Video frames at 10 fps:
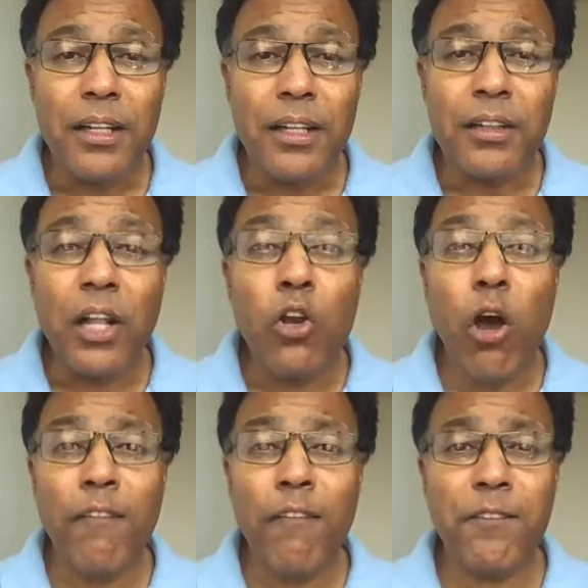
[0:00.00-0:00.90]
The
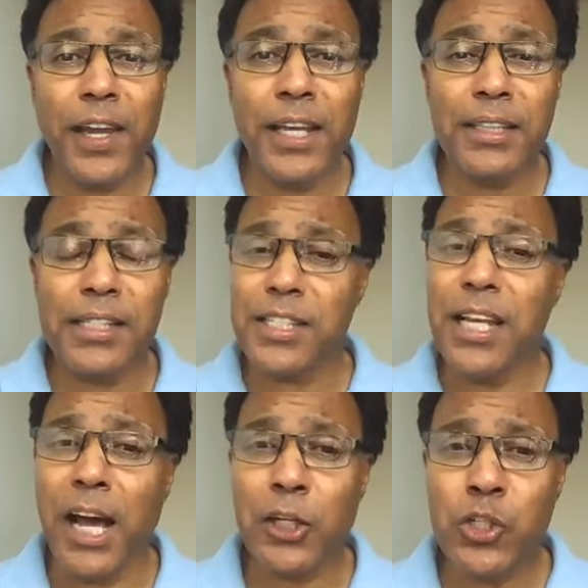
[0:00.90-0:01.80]
law of faith is
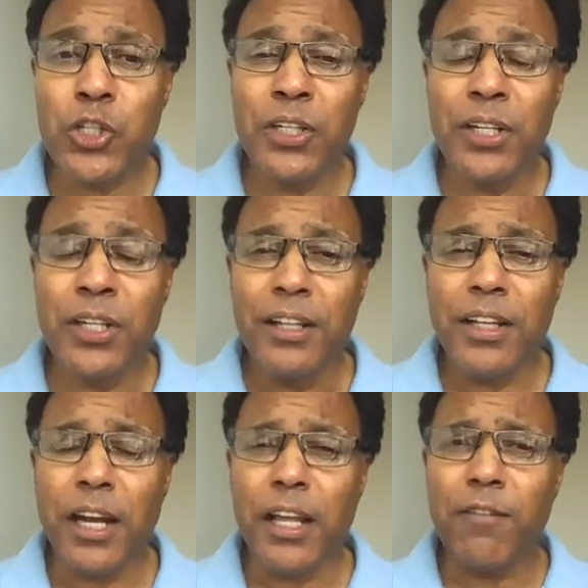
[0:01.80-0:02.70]
such
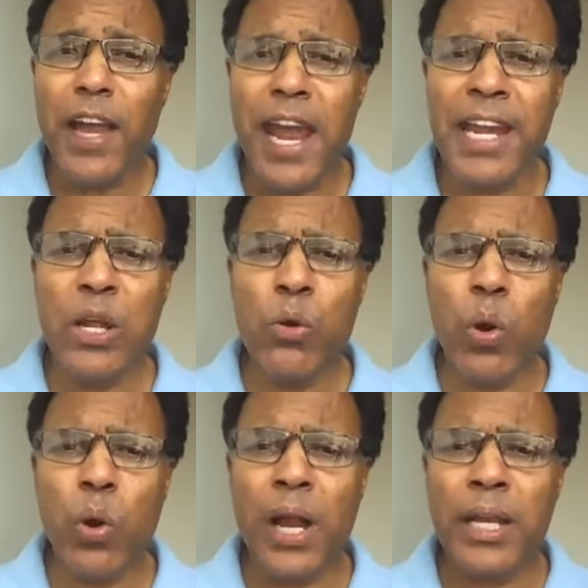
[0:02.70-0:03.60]
that if
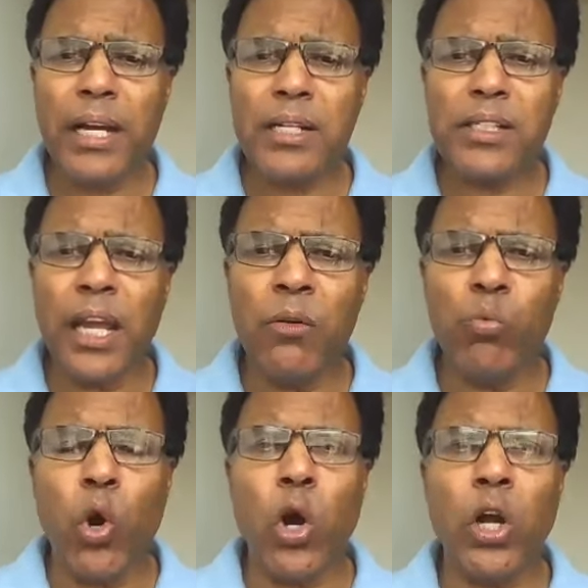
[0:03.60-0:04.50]
anyone gets
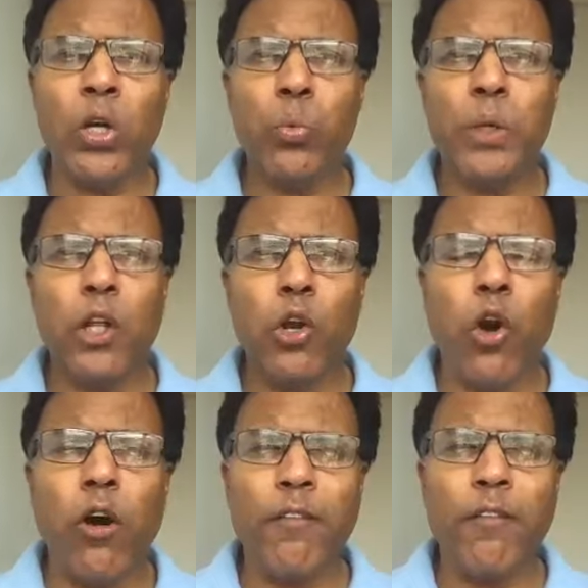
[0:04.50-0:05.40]
involved with the
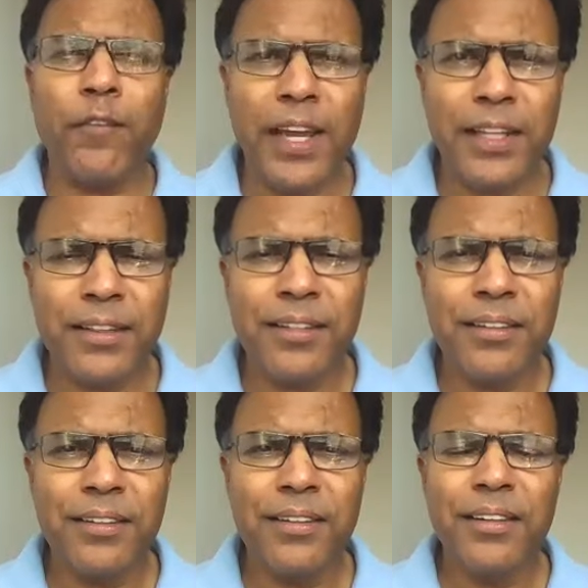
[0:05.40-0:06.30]
law of faith,
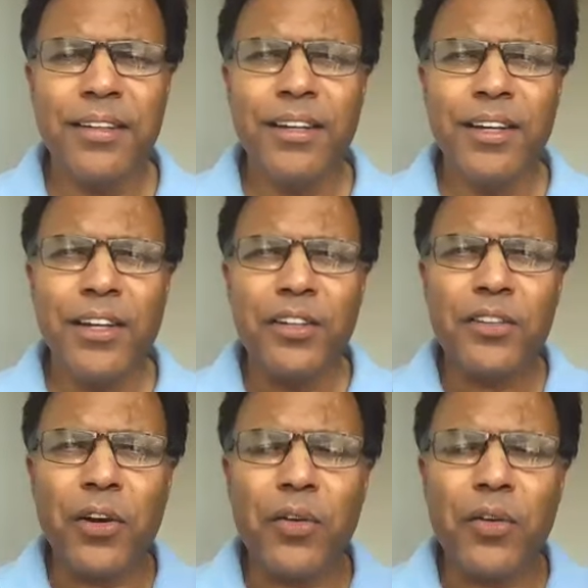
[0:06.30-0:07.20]

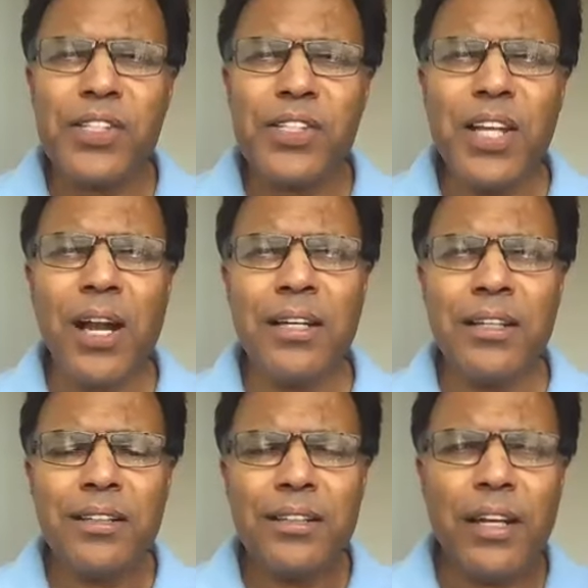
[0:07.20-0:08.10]
the
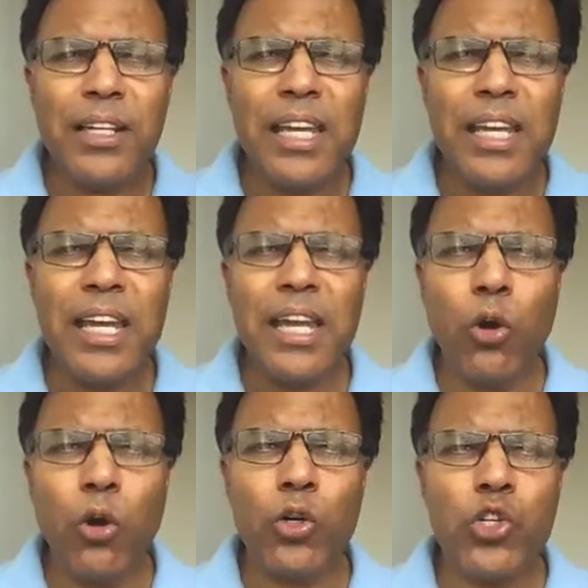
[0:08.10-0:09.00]
result that he
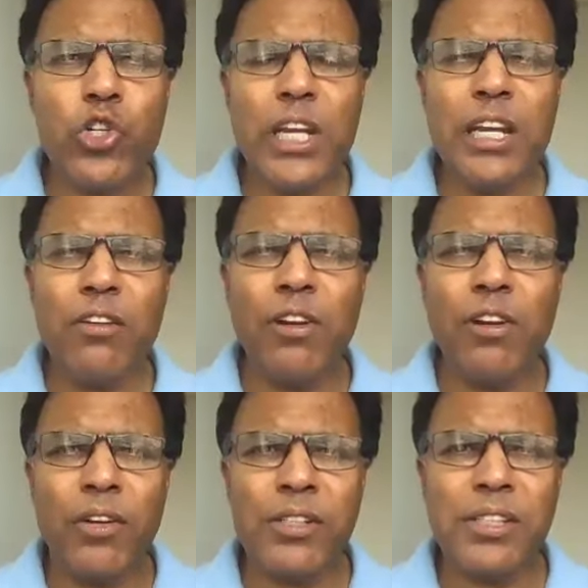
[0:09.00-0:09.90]
or she will
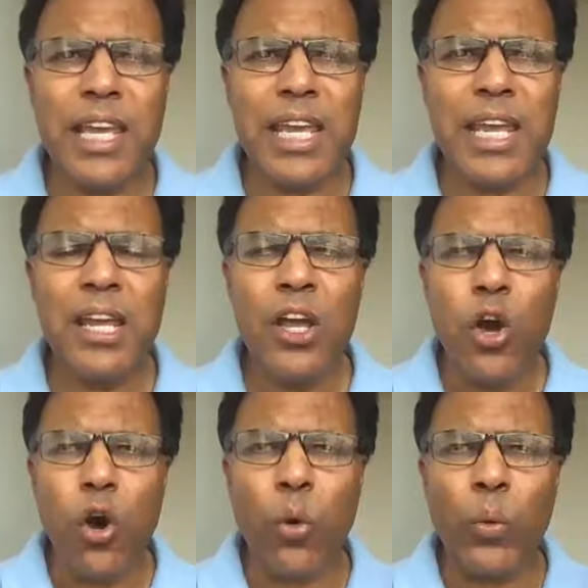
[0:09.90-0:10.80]
receive
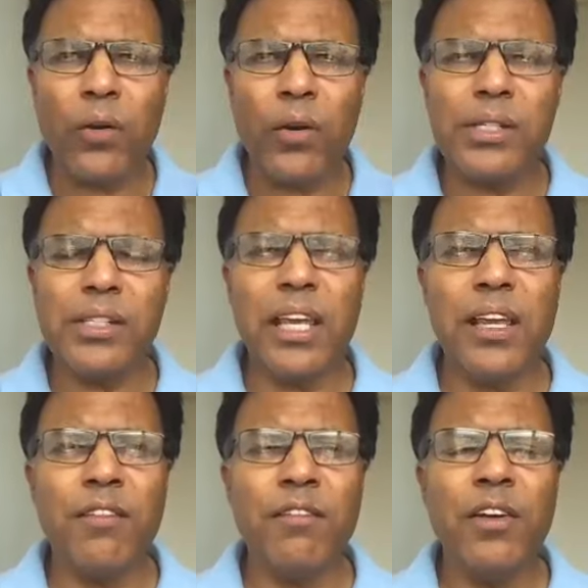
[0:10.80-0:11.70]
or will
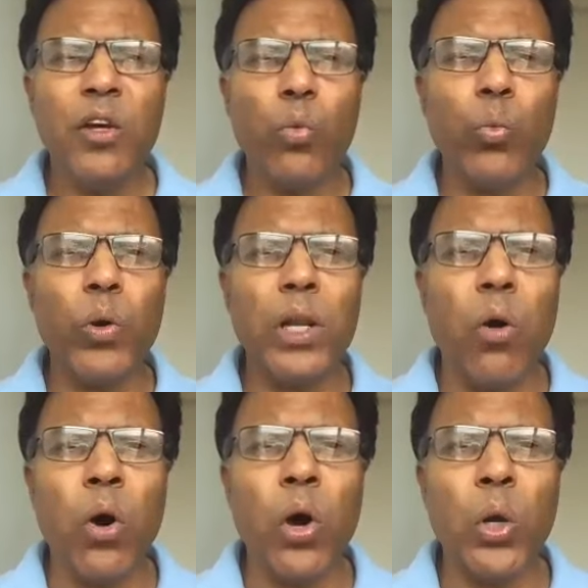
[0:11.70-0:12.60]
receive will
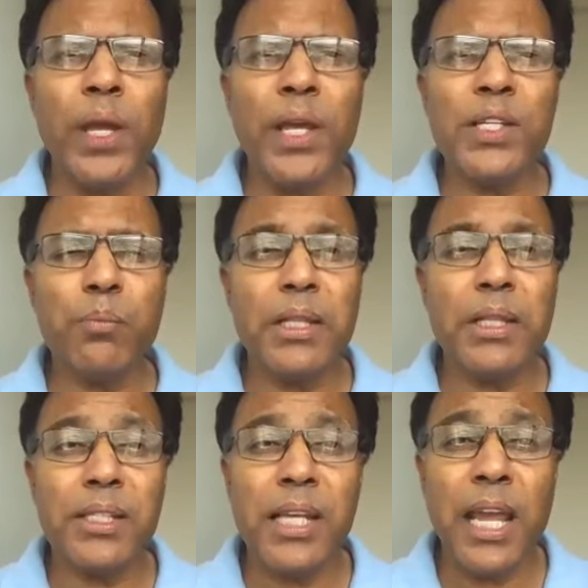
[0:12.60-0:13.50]
always be
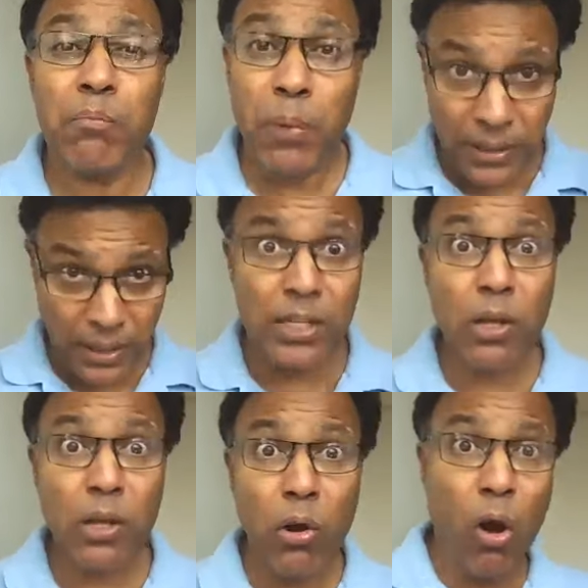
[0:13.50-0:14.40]
the same. But there
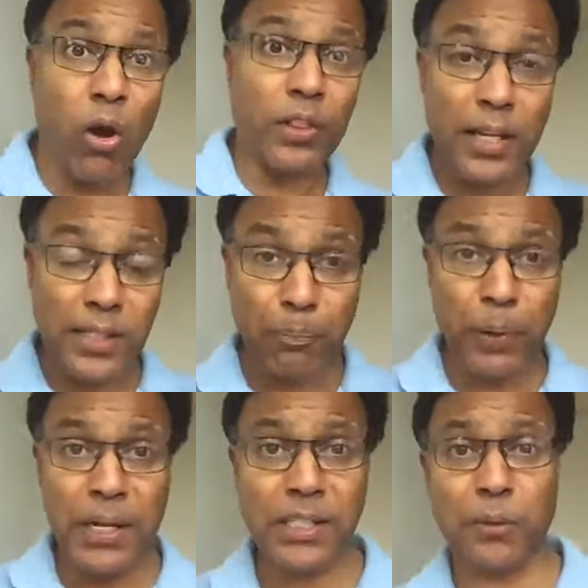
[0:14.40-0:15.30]
is a law, there is a
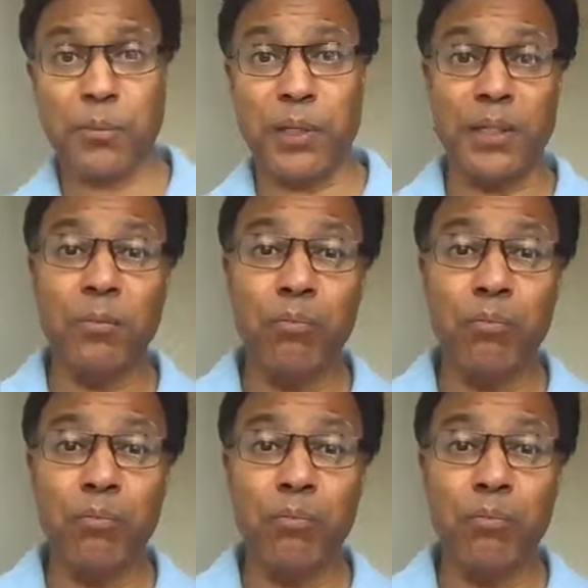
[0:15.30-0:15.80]
principle.